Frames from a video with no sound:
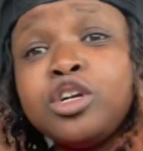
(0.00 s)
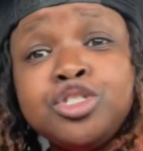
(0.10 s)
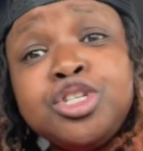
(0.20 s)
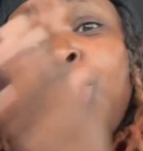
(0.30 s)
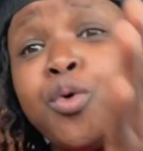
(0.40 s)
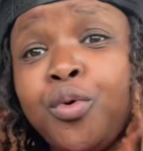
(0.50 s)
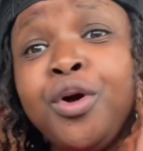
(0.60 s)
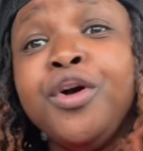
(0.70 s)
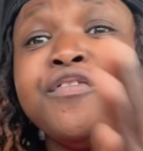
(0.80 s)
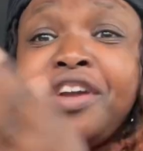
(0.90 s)
So,
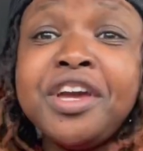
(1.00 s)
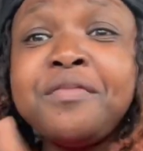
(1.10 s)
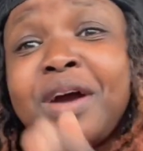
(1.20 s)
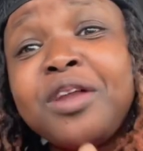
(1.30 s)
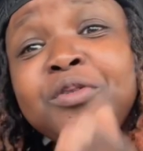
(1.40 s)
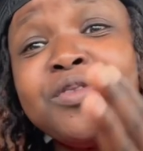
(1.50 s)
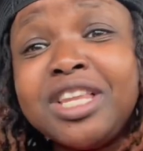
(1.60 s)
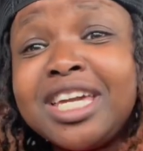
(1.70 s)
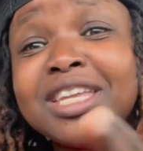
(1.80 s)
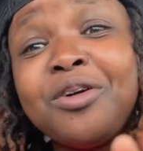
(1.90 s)
for anybody who
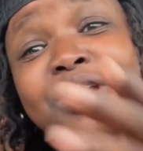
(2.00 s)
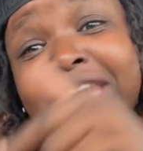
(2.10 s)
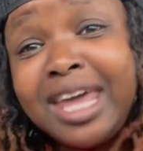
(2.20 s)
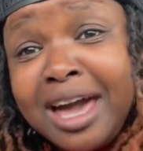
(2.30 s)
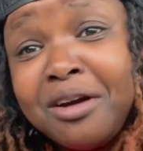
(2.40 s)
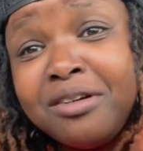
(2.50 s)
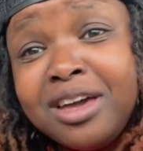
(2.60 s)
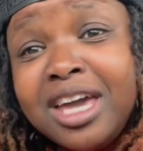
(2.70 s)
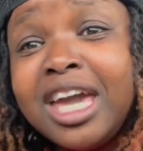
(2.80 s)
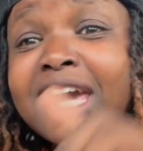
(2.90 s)
clicking on it now
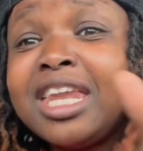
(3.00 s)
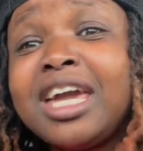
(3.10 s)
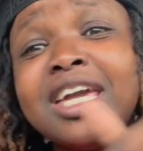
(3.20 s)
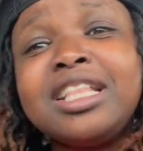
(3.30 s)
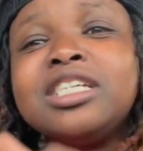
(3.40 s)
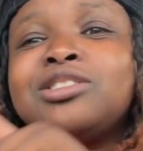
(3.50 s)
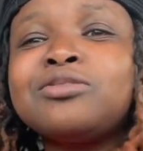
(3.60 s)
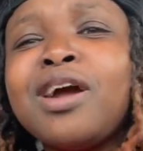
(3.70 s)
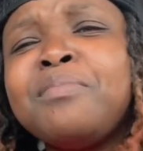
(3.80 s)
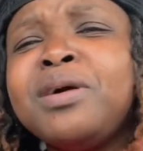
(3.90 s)
and ain't hit that
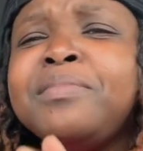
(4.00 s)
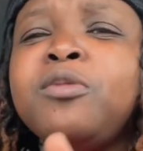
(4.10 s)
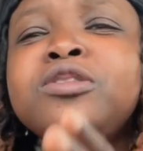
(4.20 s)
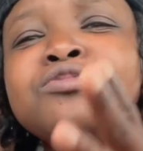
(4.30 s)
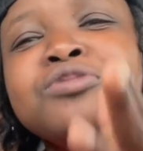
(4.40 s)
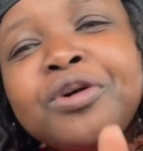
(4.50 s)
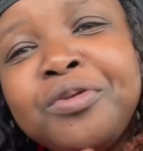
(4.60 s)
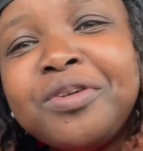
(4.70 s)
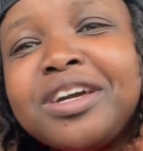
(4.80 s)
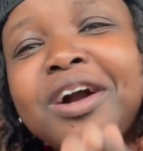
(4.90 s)
subscribe button, man, what you
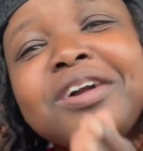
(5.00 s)
doing?